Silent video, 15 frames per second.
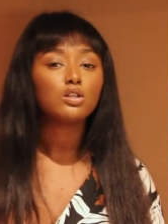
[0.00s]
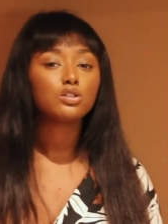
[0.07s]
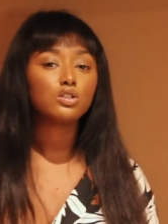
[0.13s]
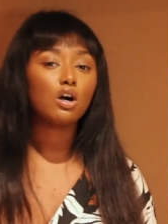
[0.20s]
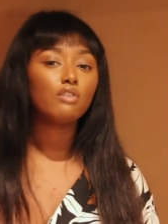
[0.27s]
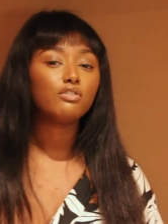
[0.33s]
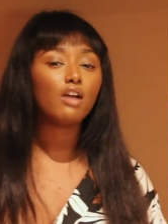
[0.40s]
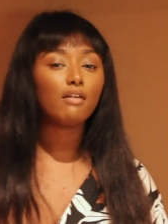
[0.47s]
So
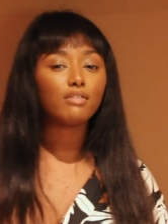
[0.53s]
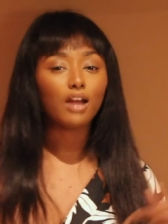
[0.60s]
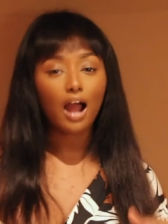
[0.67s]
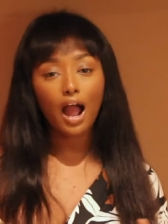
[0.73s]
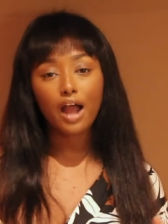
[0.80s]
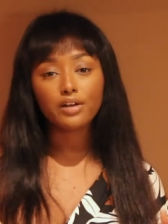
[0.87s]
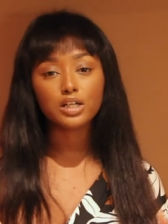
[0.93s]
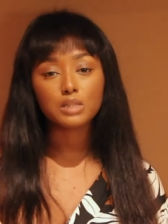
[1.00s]
if you have your
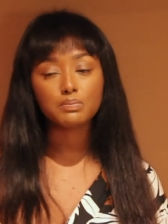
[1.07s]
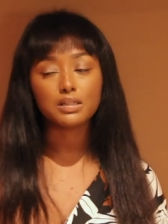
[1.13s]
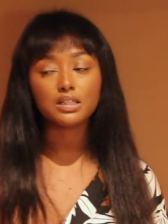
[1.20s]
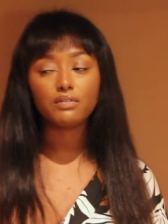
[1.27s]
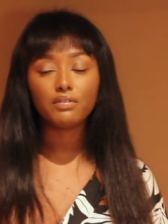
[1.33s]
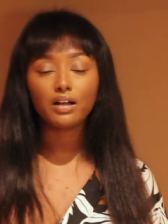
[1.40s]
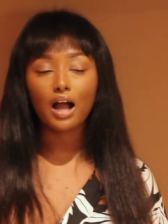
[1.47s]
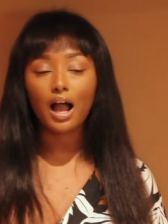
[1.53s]
eye on a
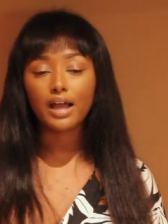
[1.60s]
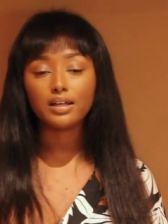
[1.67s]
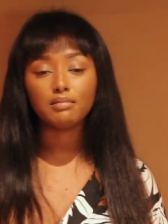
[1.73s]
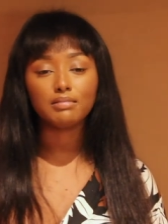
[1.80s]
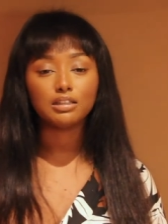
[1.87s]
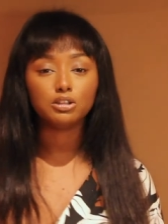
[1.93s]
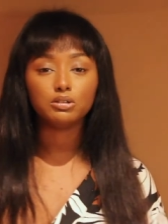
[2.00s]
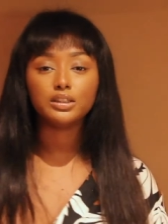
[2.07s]
specific
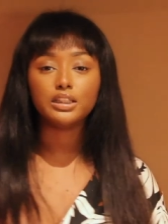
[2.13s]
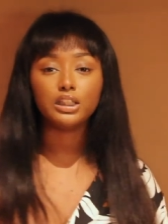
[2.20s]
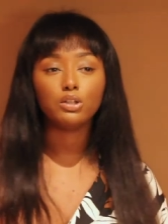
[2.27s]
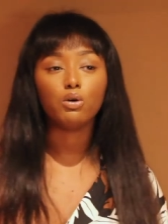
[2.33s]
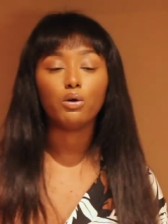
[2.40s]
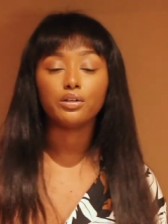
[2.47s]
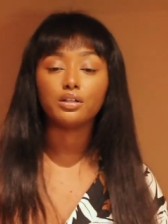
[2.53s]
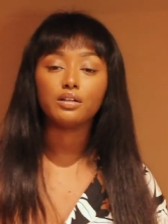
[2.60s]
item that you see
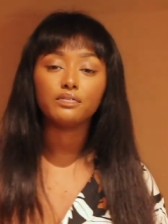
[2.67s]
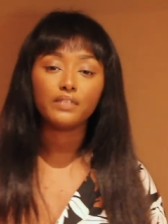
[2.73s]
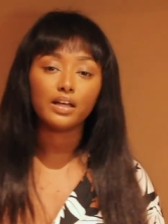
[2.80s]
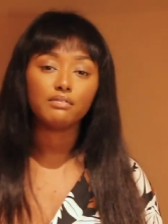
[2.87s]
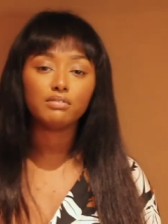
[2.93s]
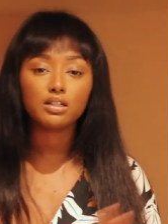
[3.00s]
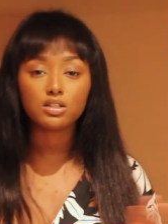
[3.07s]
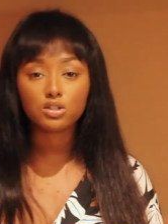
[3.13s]
on your
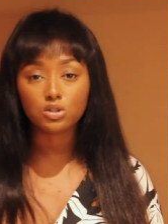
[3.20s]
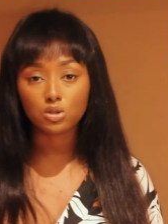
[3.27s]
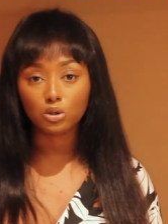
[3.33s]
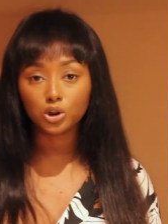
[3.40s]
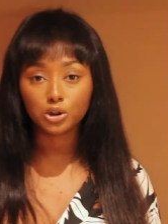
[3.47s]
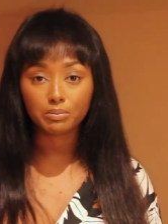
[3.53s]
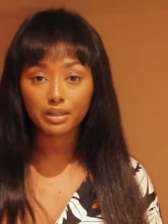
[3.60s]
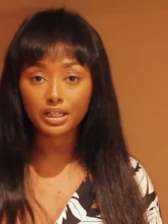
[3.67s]
favorite
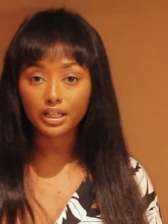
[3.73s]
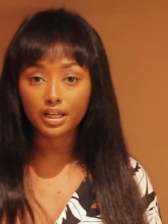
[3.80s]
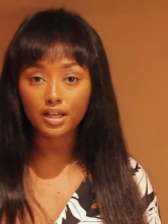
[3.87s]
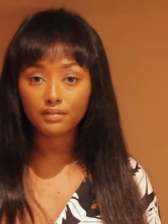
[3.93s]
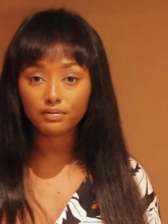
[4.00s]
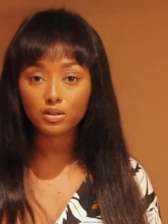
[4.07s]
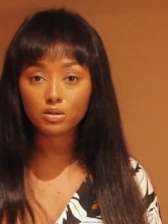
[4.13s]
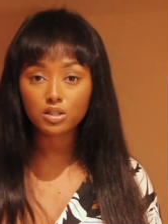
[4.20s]
social media
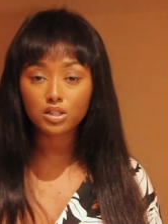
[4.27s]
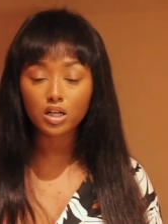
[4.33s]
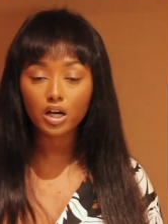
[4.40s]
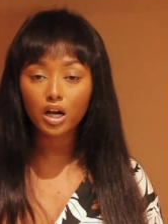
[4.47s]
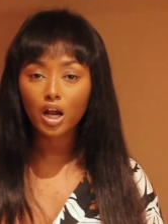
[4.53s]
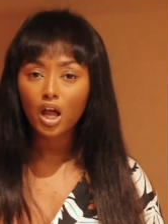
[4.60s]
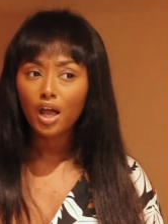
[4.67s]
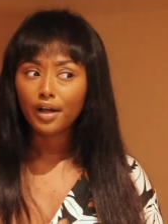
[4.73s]

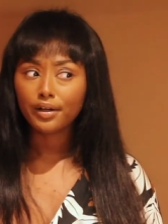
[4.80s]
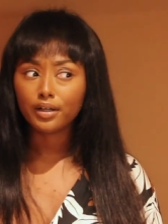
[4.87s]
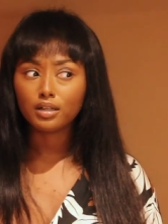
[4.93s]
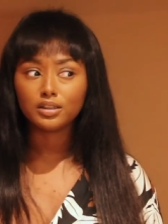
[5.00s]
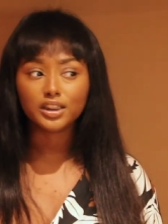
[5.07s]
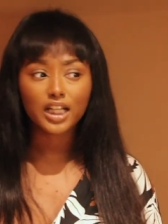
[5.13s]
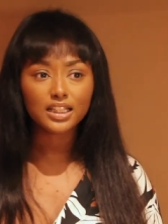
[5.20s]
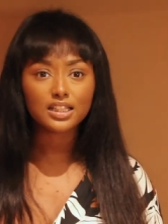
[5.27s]
influencer,
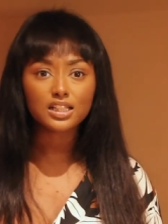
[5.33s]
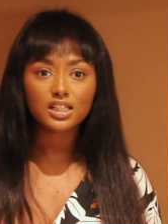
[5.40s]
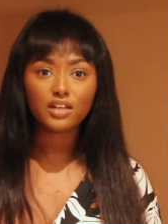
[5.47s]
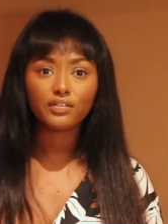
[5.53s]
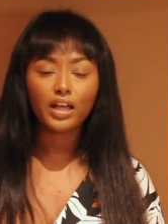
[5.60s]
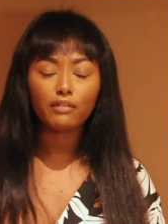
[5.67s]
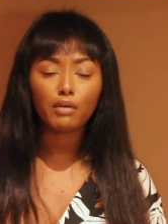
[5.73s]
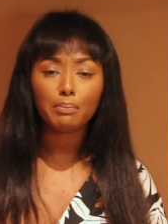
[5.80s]
girl, check to see if
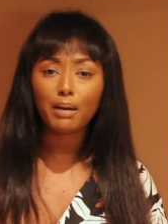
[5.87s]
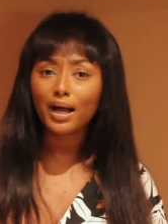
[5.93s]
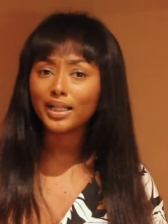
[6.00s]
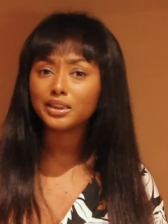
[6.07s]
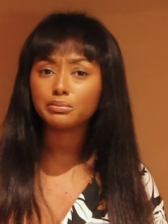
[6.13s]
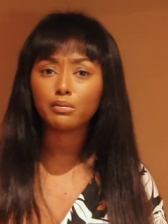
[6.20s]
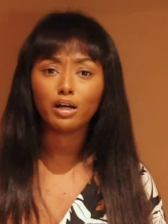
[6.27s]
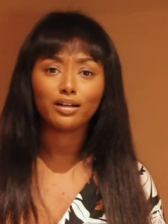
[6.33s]
they have a
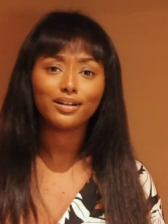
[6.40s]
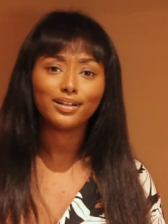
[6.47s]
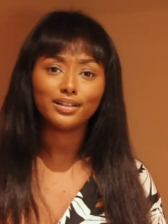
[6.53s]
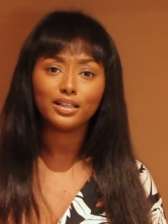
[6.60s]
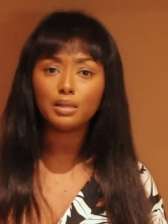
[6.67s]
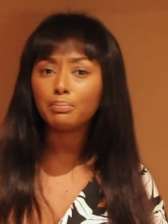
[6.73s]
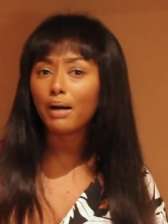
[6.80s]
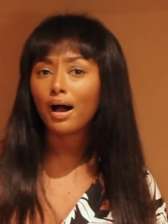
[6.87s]
Poshmark, a
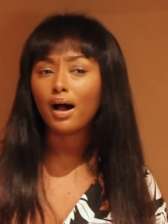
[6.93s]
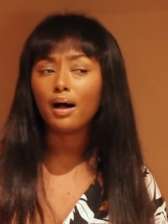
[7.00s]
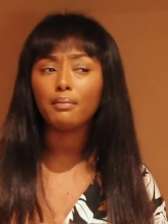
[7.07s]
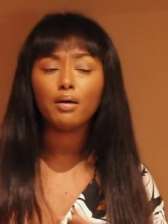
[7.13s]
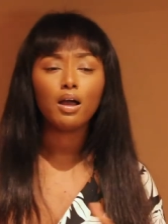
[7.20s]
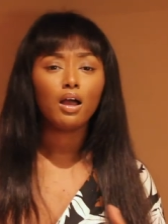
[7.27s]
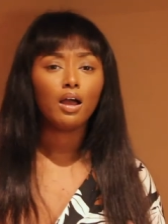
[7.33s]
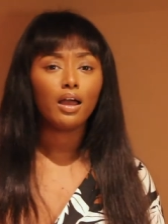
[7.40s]
Depop,
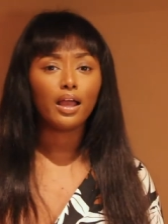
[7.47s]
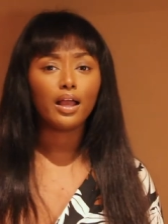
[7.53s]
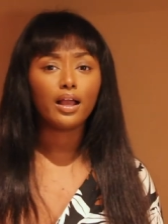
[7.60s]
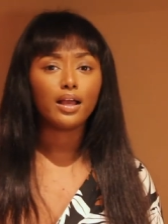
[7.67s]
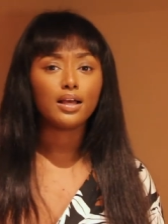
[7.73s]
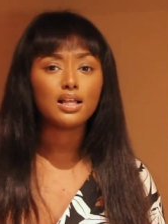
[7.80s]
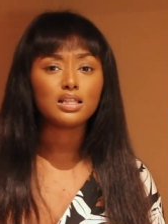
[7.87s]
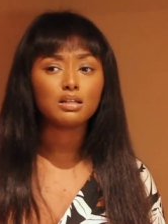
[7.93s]

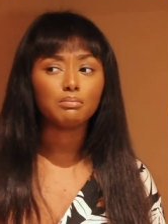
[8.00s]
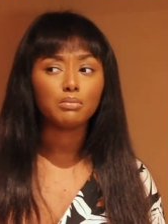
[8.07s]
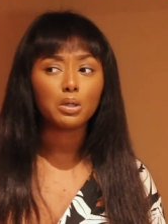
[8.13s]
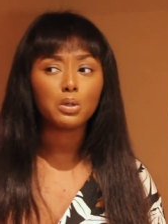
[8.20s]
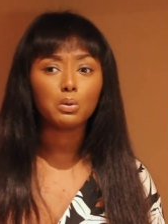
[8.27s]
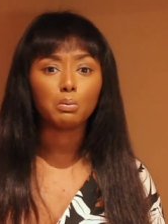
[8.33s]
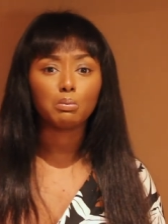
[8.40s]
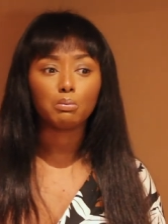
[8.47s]
and
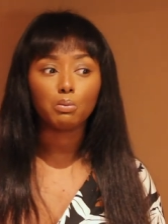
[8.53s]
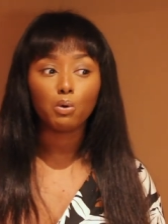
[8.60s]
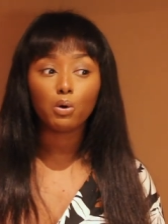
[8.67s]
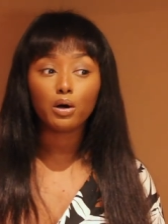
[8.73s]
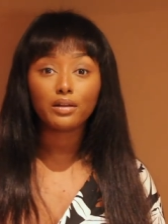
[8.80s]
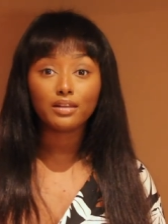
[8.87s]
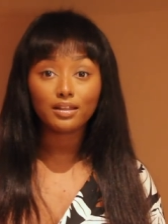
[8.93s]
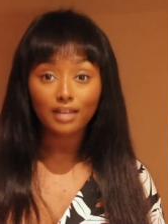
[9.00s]
mo
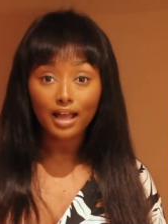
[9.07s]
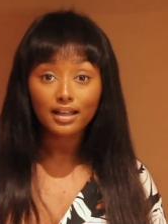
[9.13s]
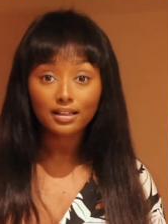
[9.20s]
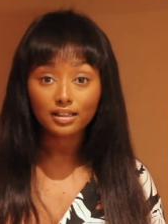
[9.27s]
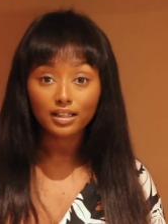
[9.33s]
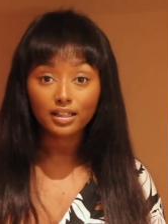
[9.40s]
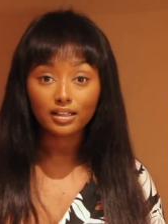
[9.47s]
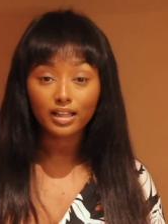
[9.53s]
more than
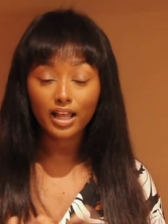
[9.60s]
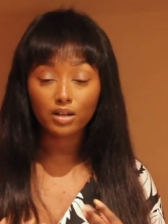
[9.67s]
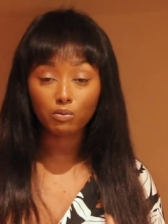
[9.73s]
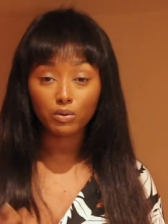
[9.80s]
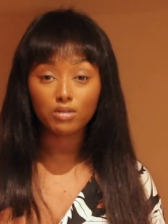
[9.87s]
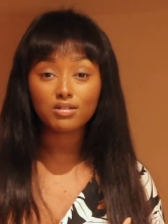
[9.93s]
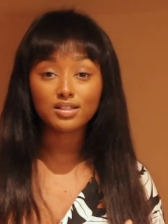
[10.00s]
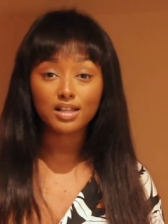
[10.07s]
likely, they
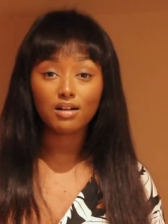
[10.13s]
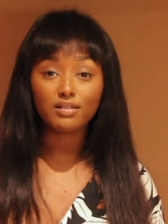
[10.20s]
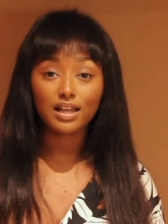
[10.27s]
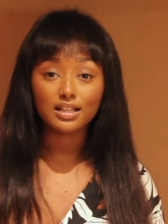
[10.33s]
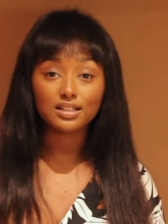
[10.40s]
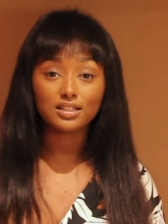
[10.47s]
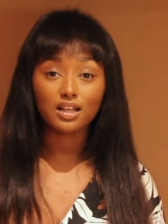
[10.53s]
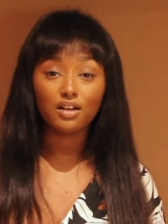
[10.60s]
will sell
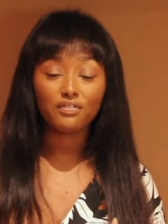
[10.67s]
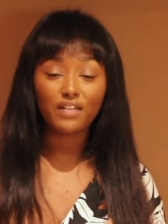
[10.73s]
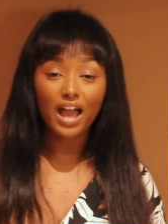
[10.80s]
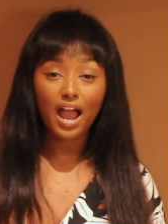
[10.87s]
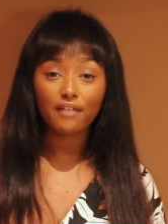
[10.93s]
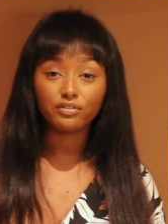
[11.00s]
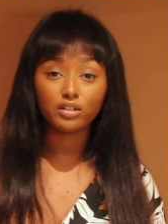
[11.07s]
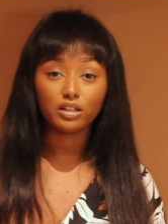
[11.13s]
that stuff
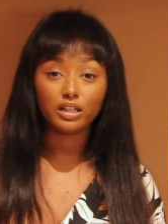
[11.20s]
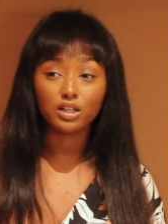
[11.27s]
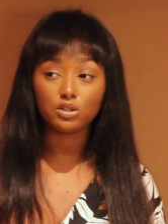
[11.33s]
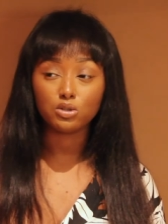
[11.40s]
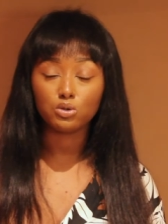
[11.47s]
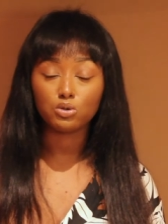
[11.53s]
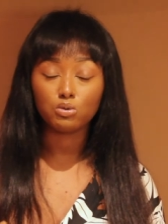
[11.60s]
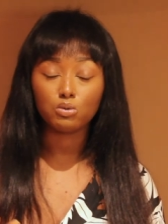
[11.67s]
after they
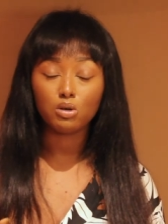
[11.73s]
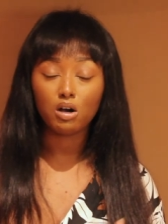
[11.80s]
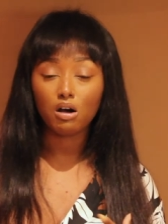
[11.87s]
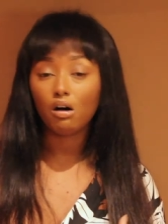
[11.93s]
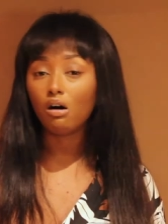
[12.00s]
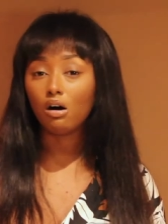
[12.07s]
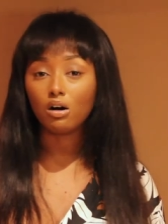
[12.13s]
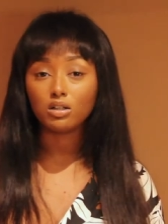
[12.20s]
do a
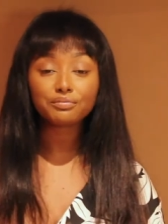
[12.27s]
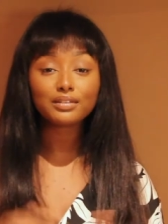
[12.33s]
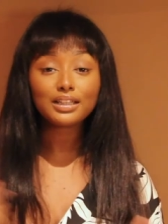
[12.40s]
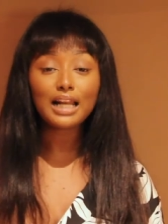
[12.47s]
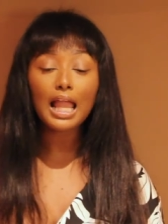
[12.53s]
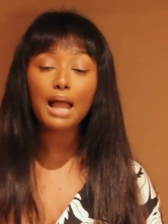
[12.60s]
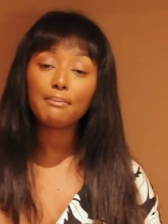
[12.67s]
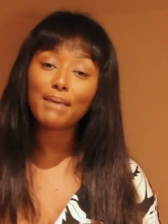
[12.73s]
haul.
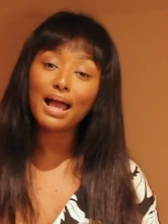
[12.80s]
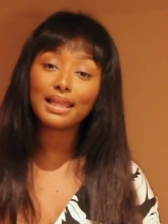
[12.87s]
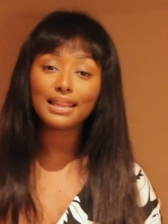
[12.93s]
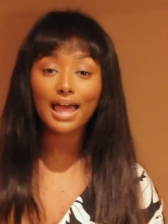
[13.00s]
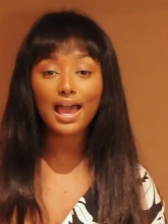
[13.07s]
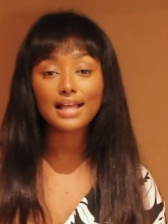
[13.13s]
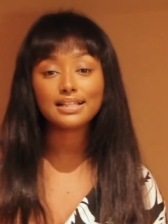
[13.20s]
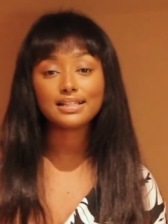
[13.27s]
My
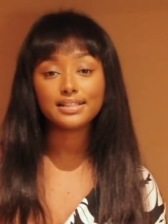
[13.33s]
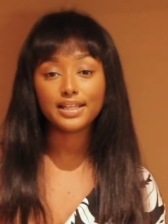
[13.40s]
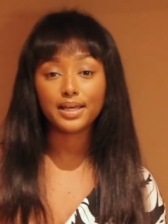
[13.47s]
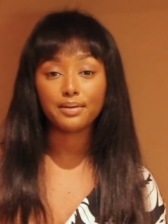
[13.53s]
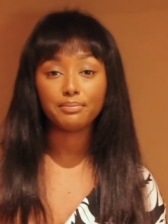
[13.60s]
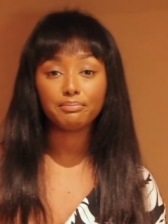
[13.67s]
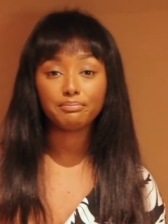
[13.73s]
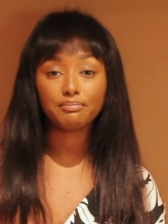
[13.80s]
last
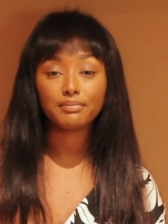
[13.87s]
tip,